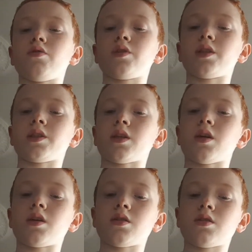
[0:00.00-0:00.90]
use this a
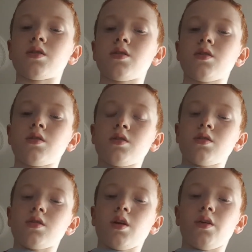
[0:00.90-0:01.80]
lot.
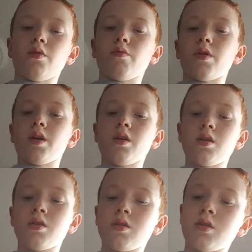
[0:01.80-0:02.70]
I don't know why,
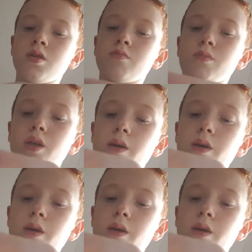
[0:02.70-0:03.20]
but